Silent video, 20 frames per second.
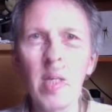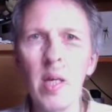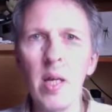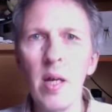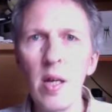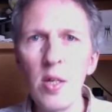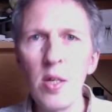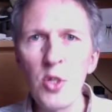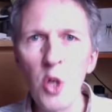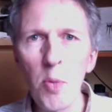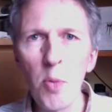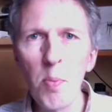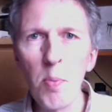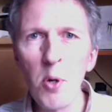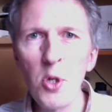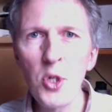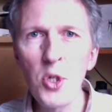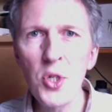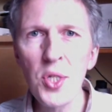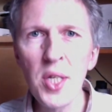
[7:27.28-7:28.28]
So
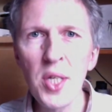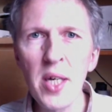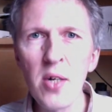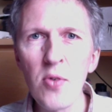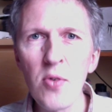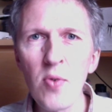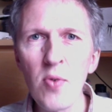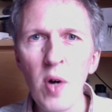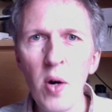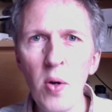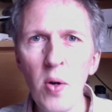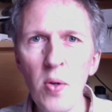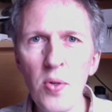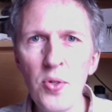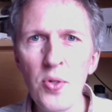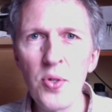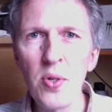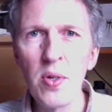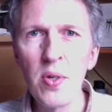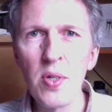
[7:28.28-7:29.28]
pushed skill
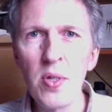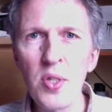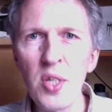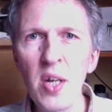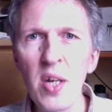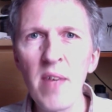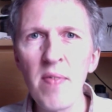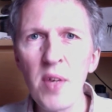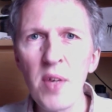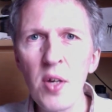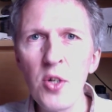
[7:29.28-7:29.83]
rolls serve